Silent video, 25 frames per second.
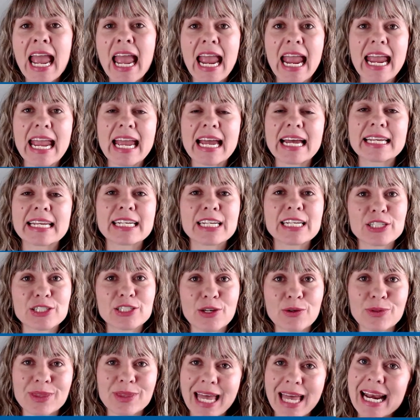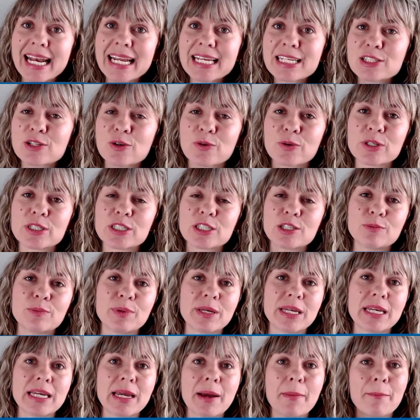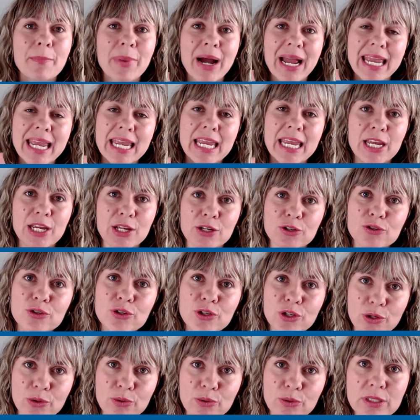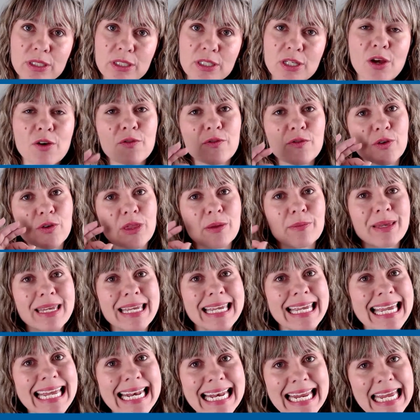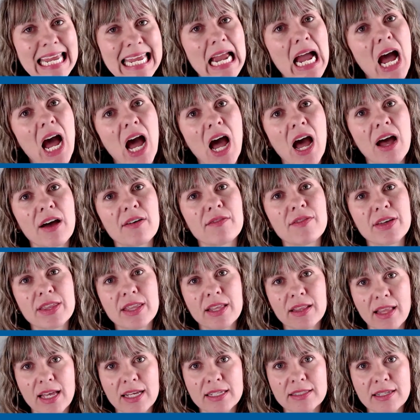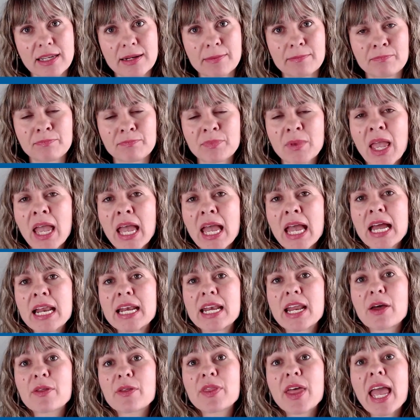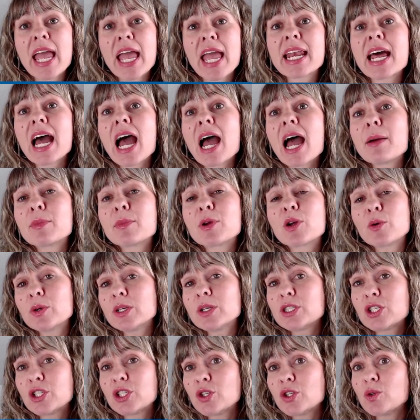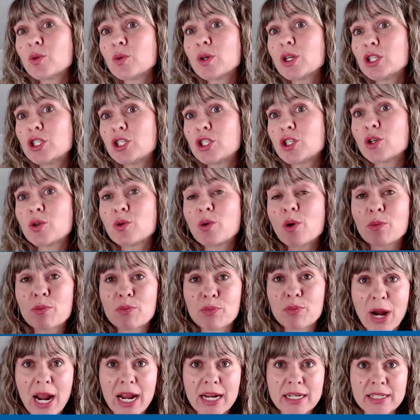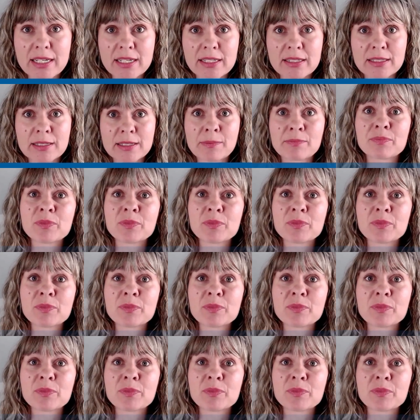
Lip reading: And so that is going to be my introduce for the beginning of the lesson. Now then I'm going to do practice.